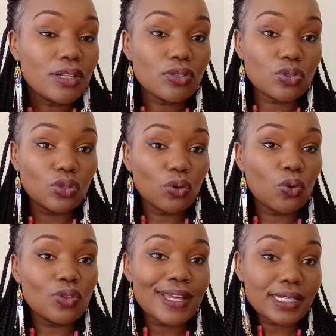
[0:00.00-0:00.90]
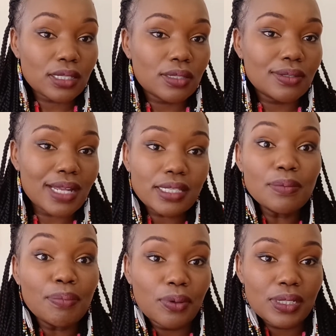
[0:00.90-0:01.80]
So that's
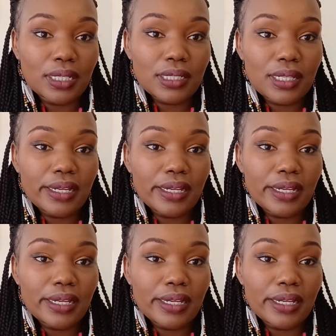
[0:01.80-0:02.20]
important.